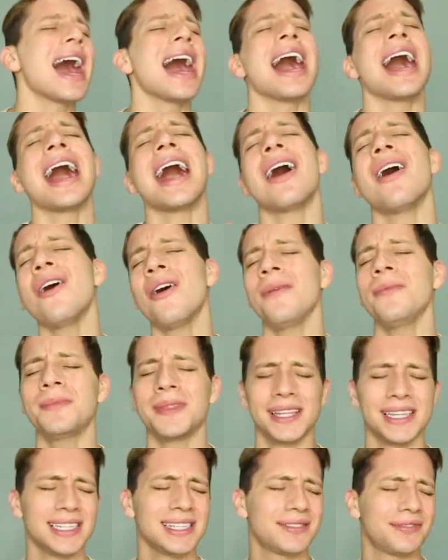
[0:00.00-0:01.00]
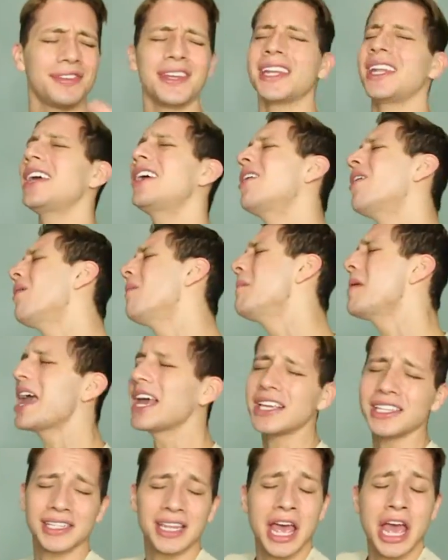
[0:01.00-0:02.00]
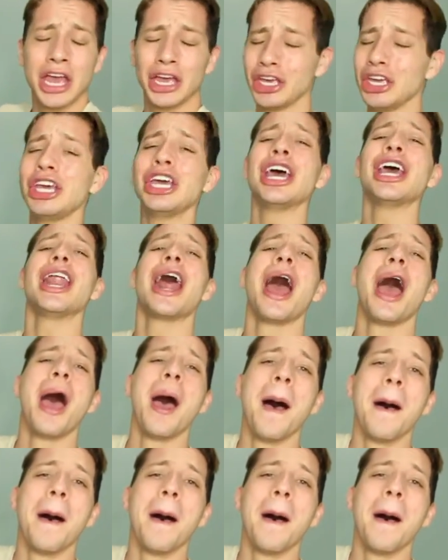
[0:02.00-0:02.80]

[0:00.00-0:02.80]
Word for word: I hope this video makes it